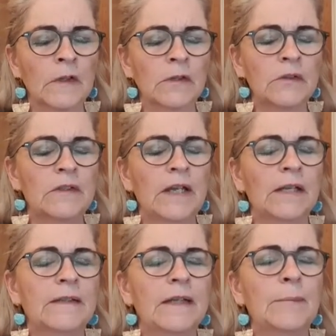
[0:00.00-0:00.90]
So
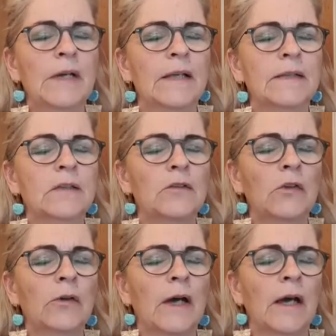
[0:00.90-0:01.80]
take a deep breath
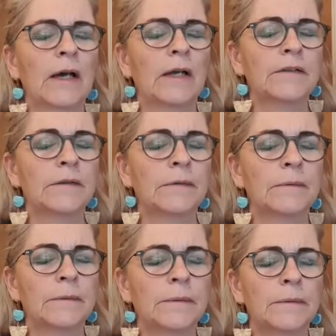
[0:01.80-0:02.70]
into your heart
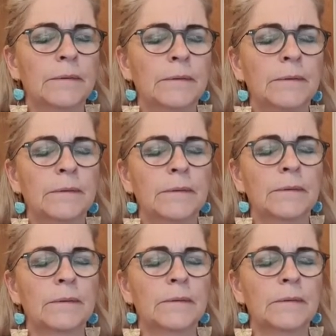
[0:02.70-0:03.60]

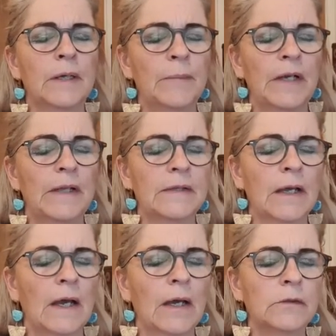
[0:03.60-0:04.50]
and breathe
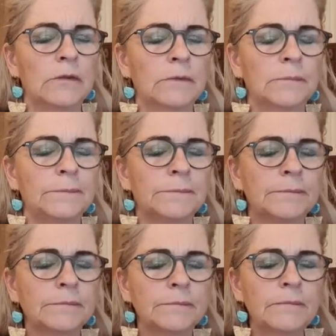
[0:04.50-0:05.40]
out.
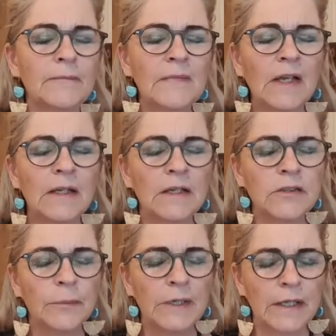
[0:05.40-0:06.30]
And
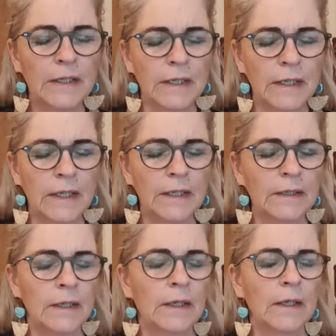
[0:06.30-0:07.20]
as you're breathing
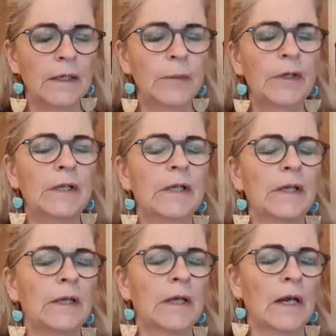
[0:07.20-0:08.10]

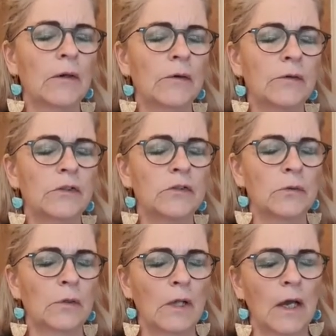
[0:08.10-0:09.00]
in
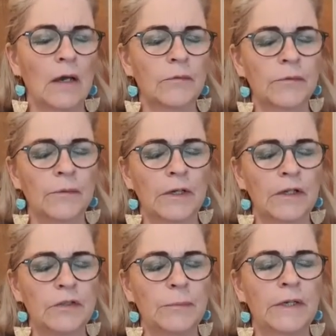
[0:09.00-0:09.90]
unconditional love.
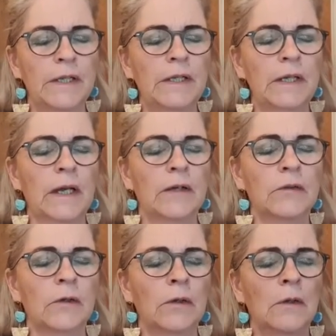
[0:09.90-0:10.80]
As you're breathing
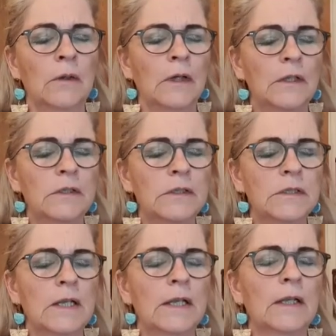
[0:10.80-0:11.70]
out,
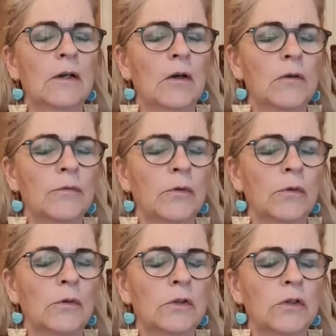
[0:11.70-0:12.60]
just letting go of
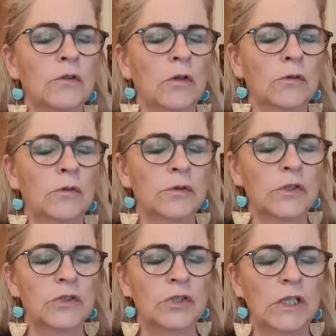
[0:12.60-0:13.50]
all those old
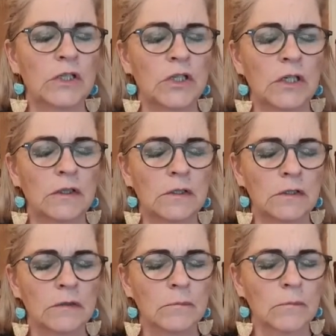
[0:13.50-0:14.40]
constrictions,